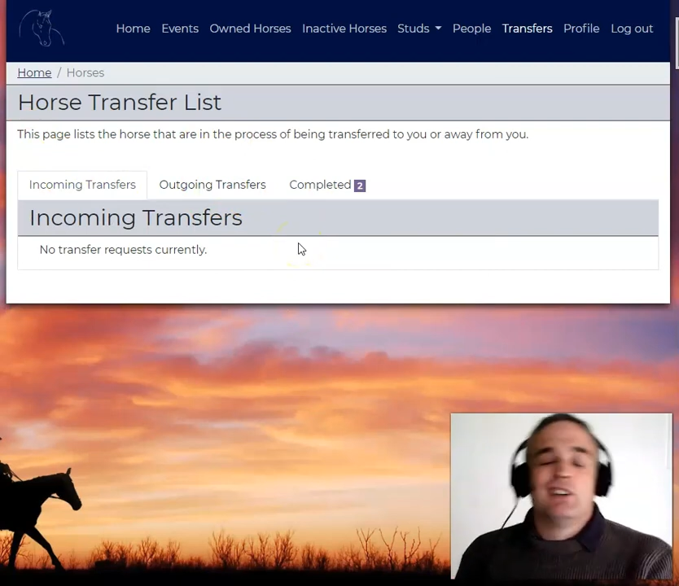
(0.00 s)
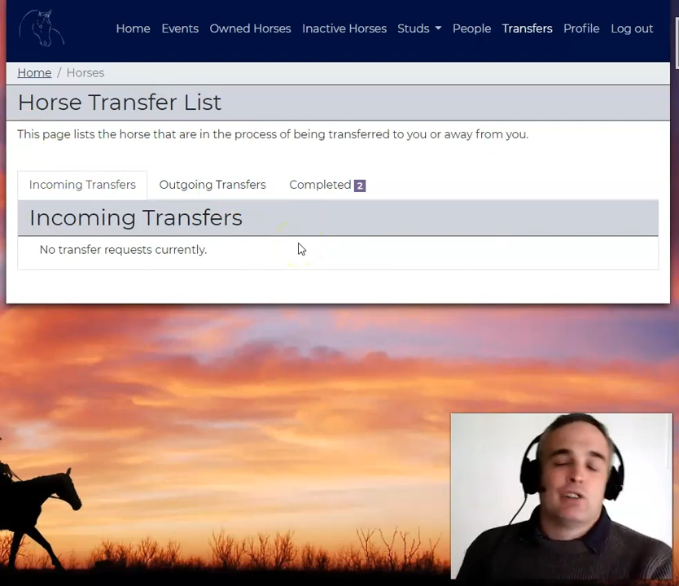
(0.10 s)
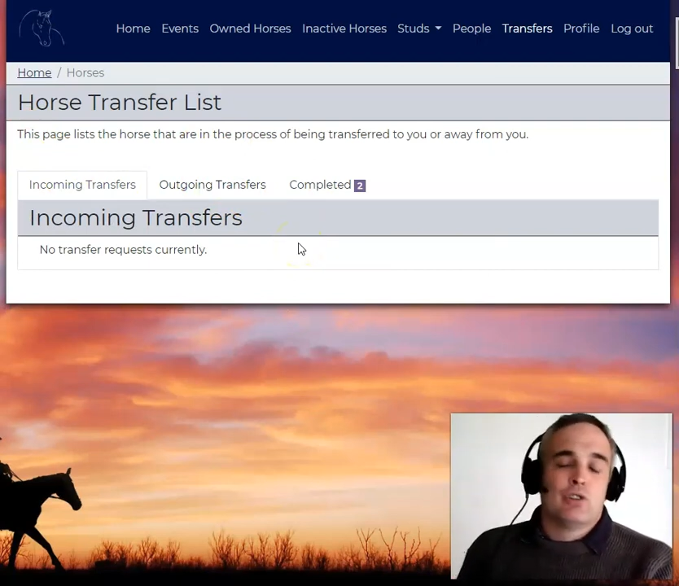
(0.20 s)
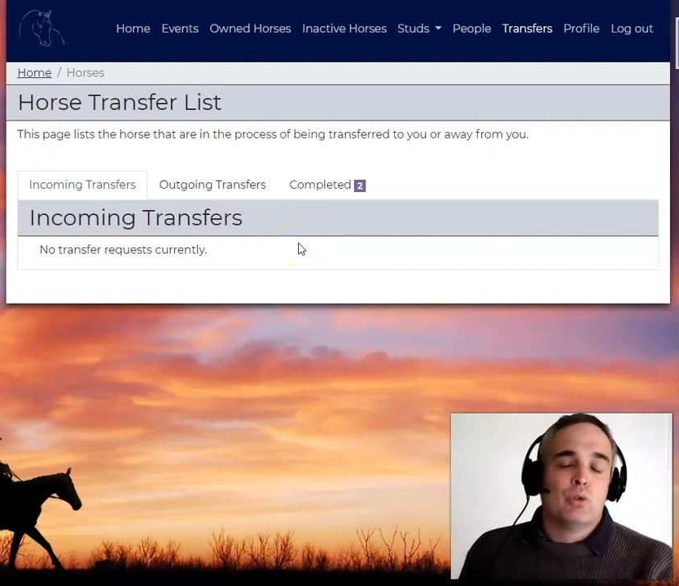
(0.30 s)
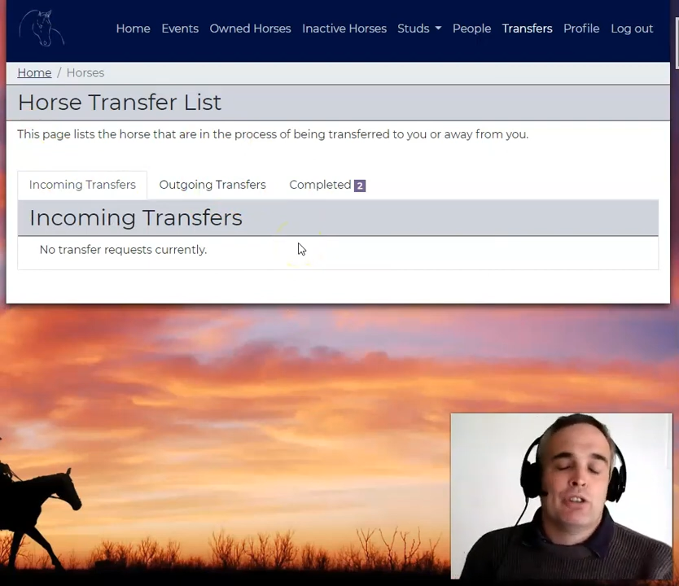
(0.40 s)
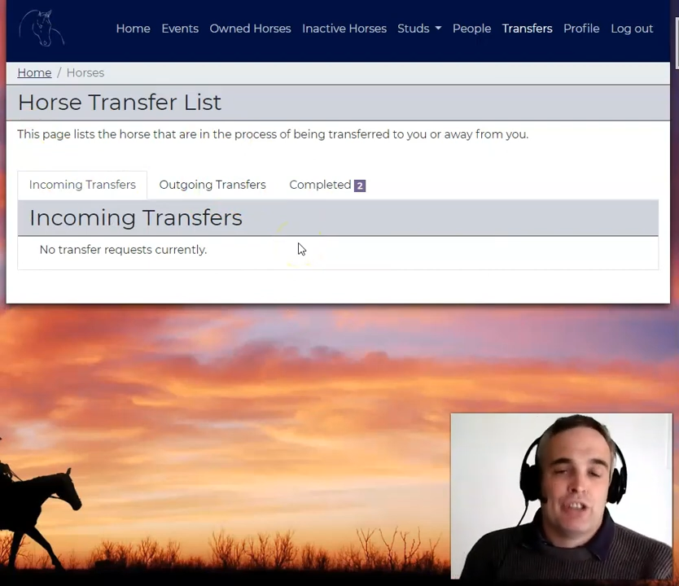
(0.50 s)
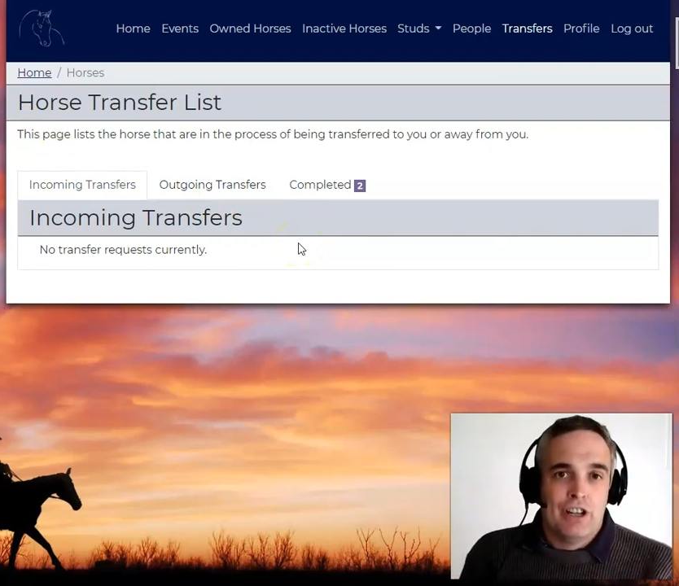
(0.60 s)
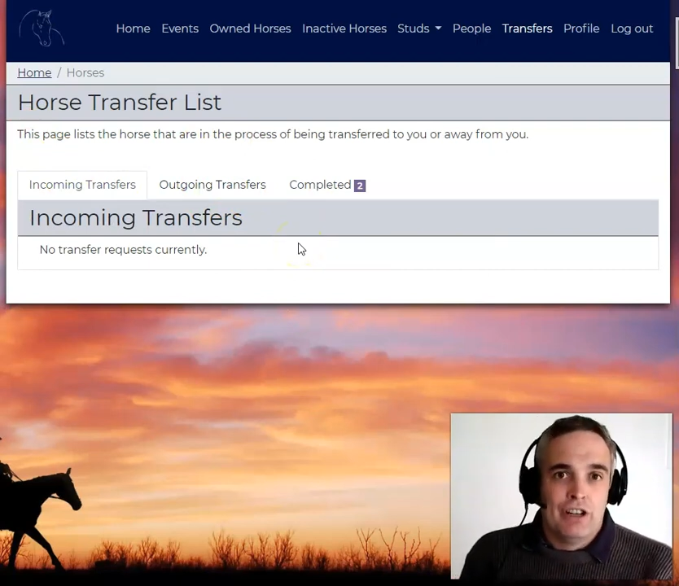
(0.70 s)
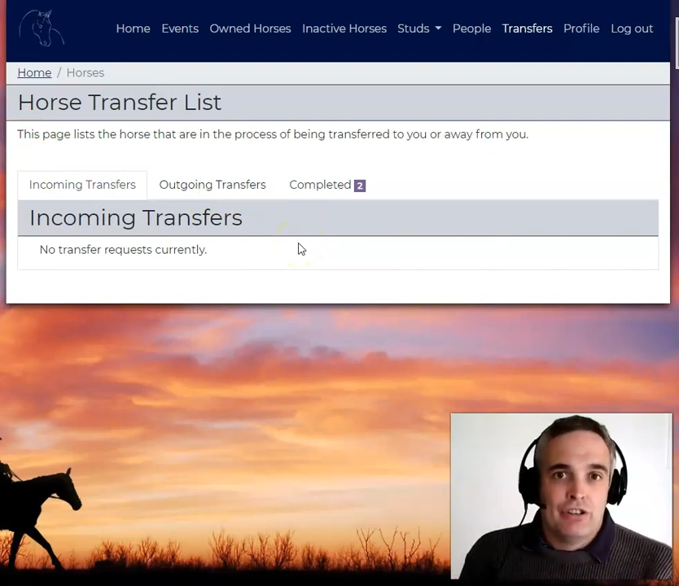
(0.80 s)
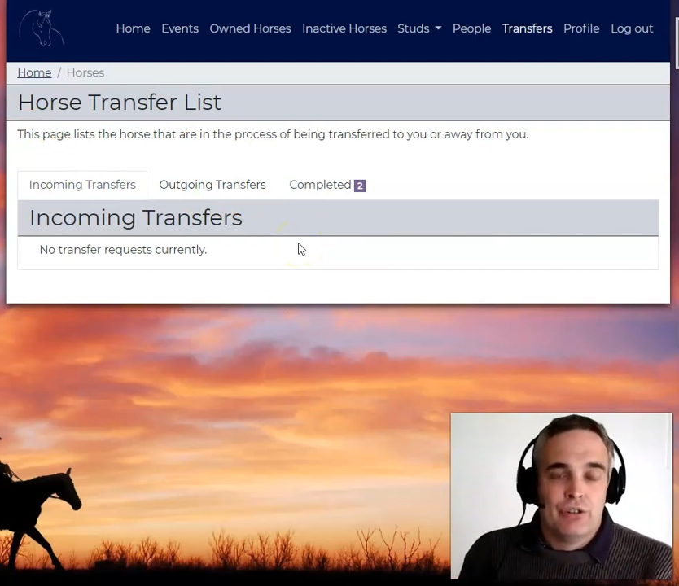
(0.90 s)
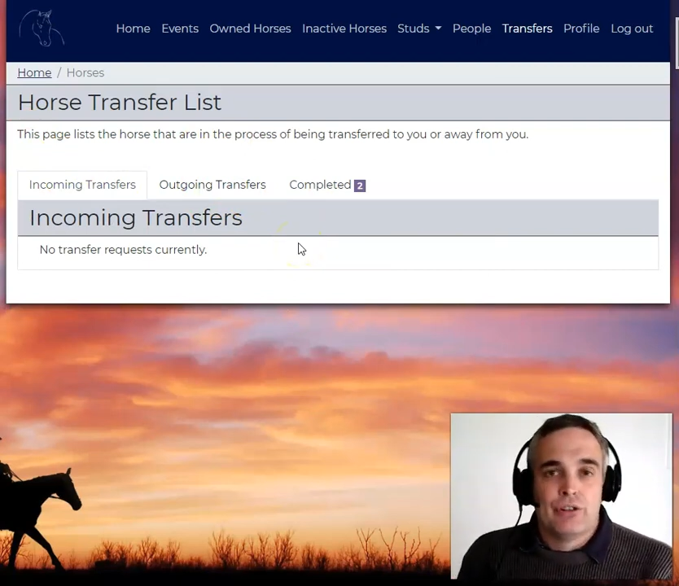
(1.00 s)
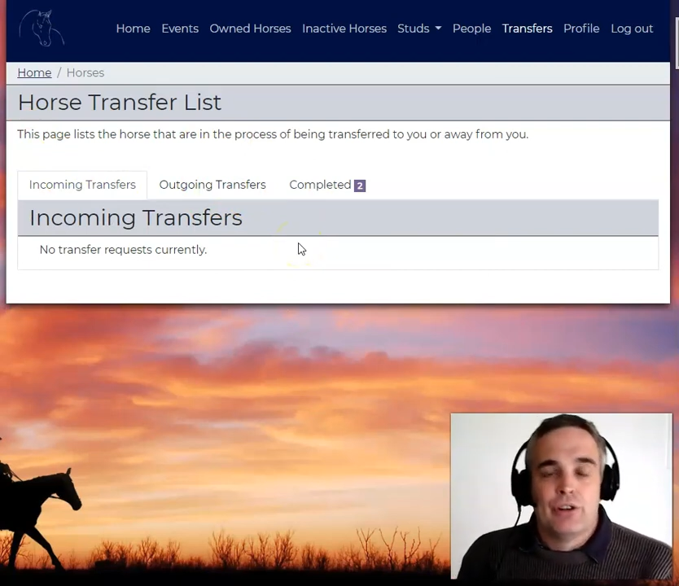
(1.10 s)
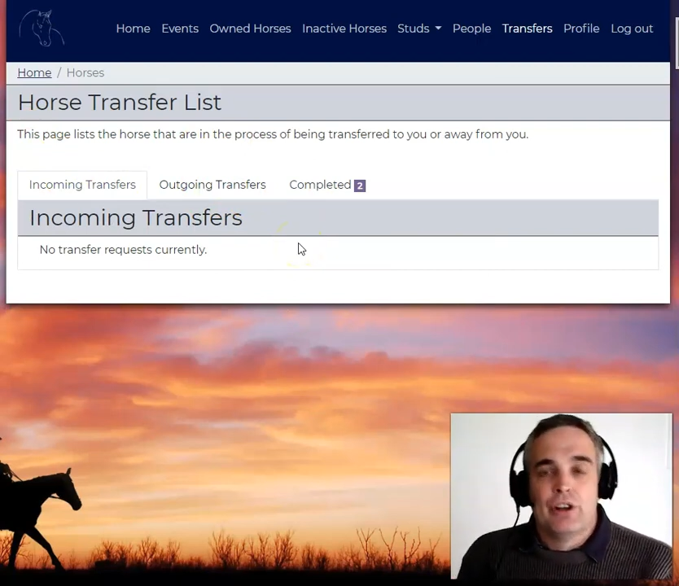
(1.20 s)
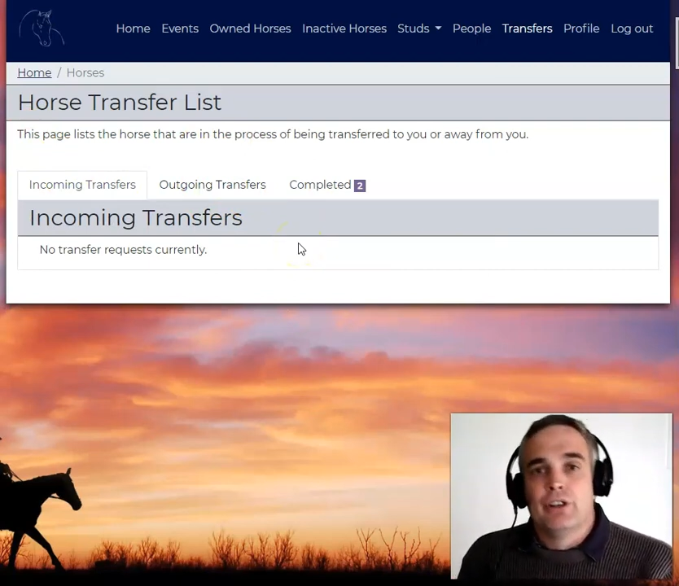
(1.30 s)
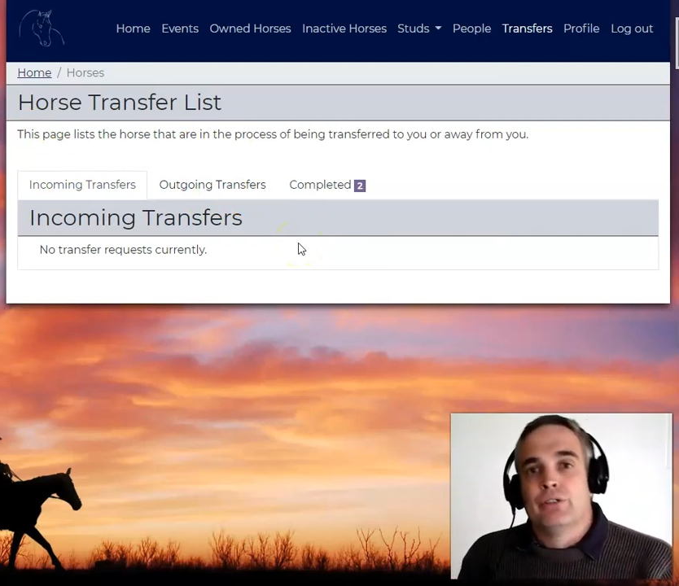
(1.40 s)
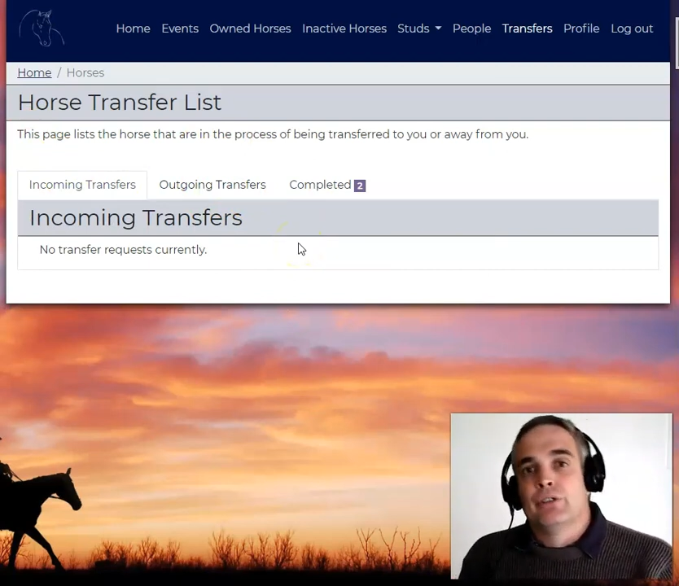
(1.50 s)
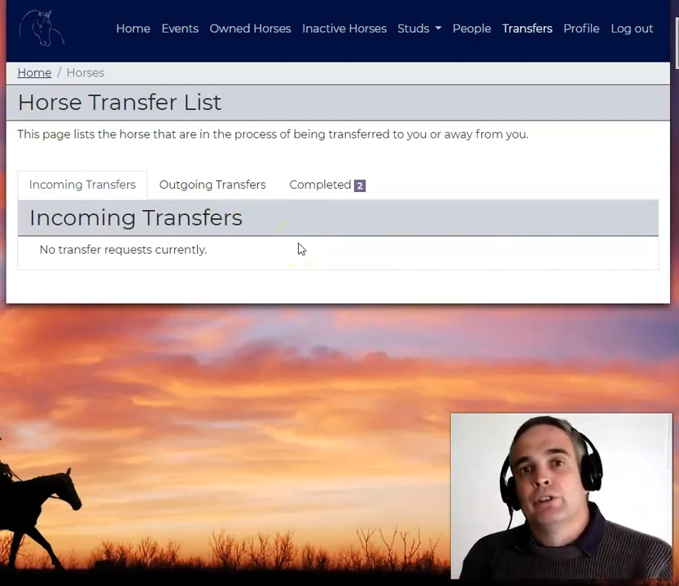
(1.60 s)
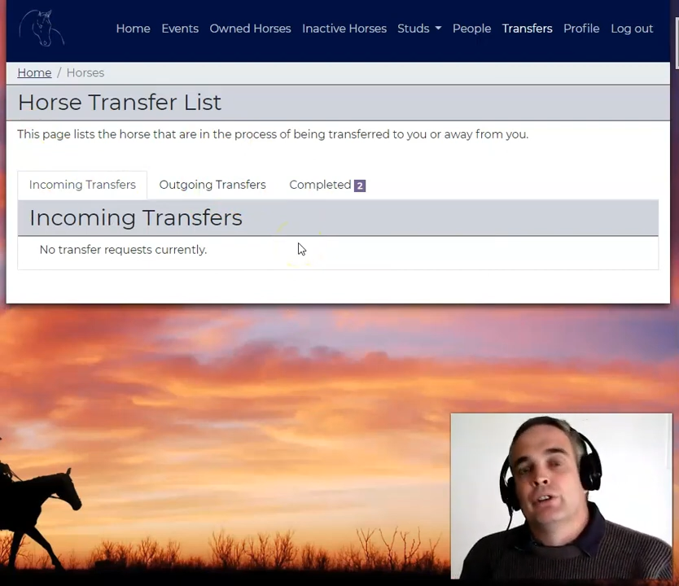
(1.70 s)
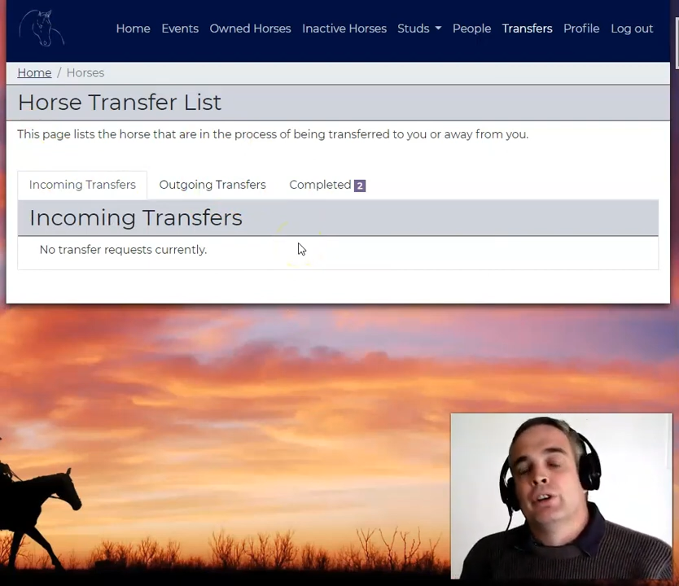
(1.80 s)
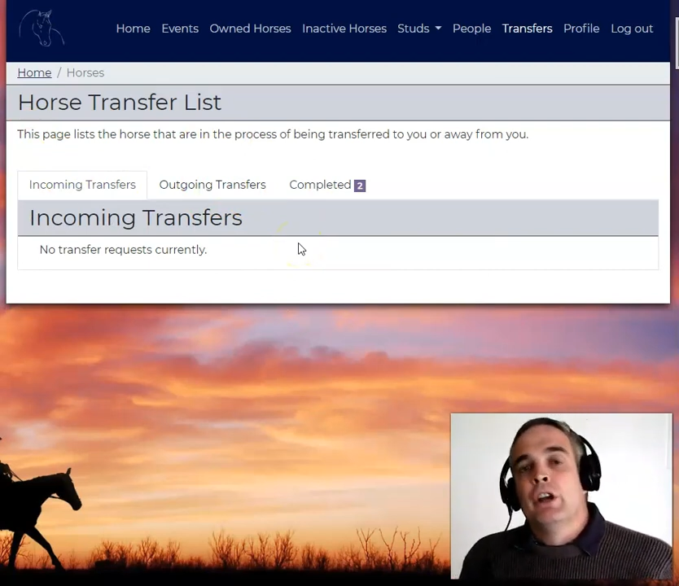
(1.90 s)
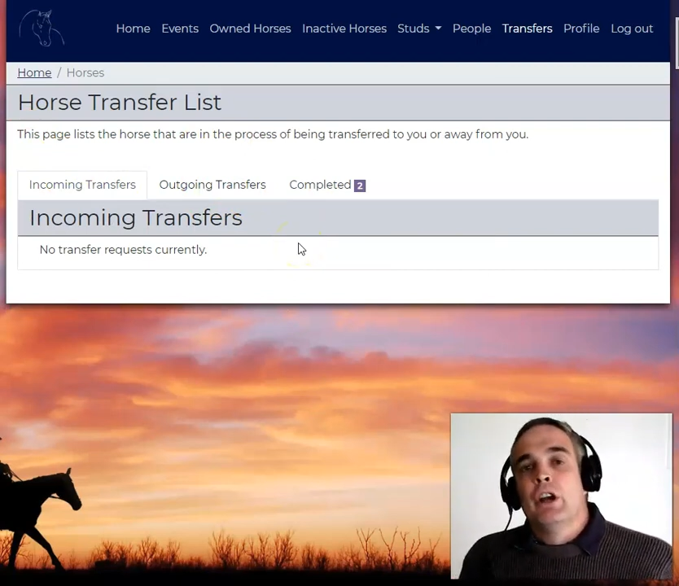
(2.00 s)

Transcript: I can always cancel the transfer.